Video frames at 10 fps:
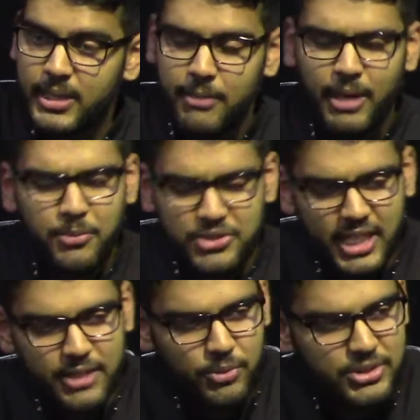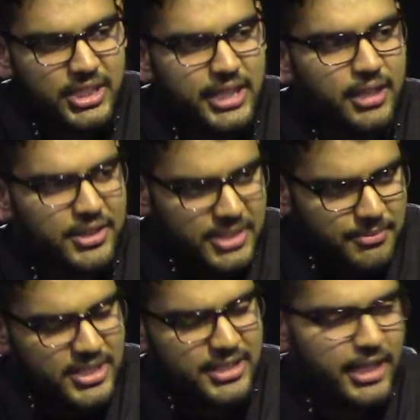Imam Hussein would say, Qasim,
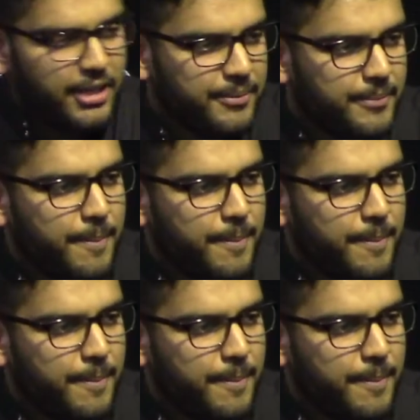sit down.